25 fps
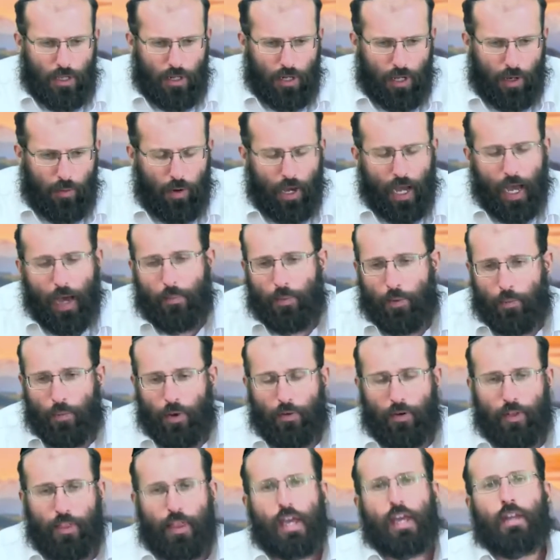Now what happened, we
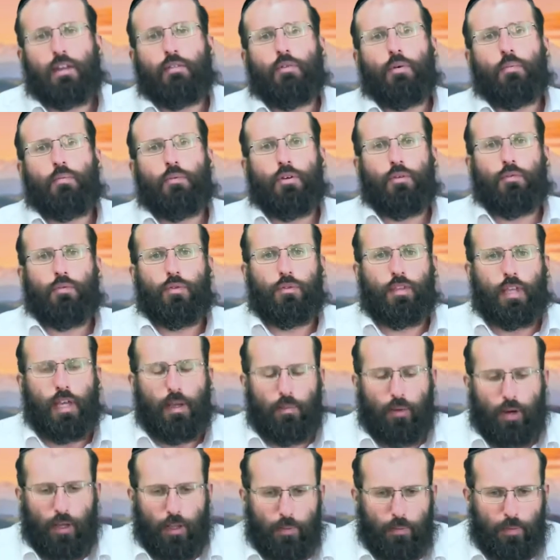were at the end of a beautiful day
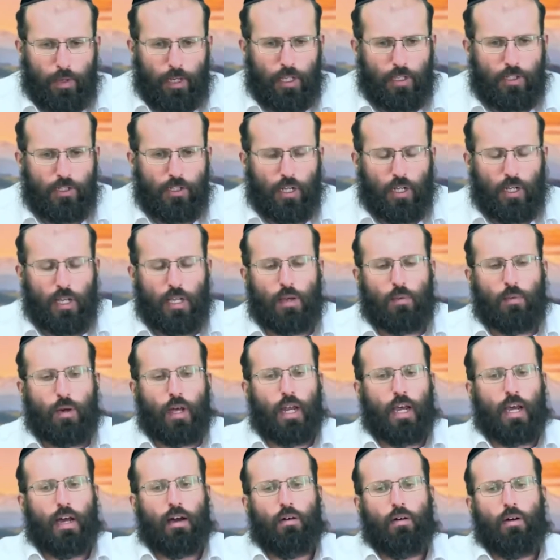by the beach and he
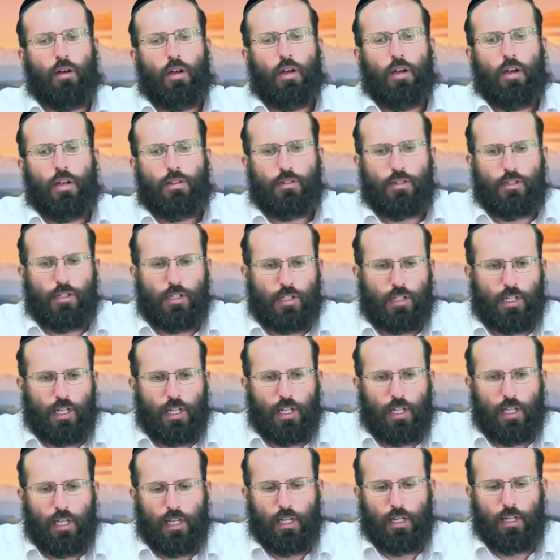went out to just
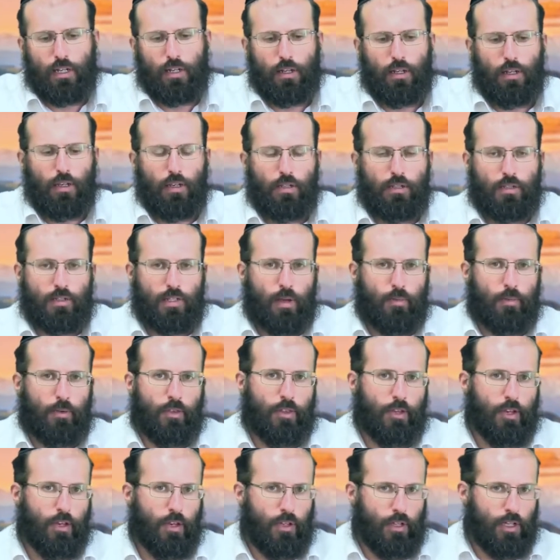clean some of
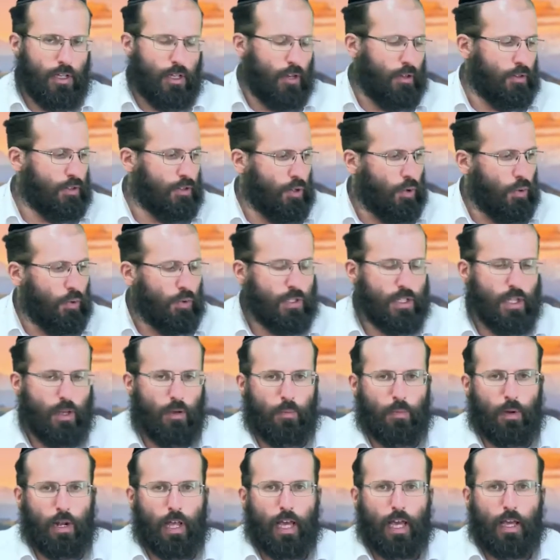the, you know, tools they were
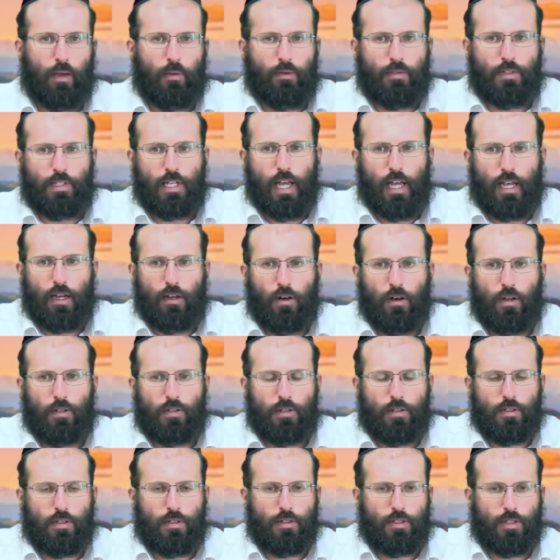playing with,
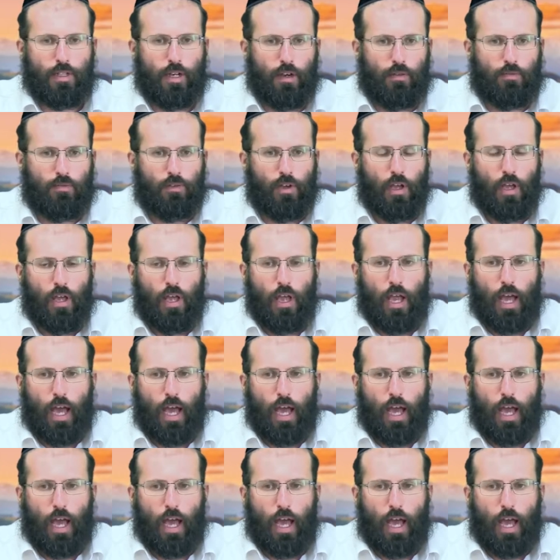sandcastles and stuff.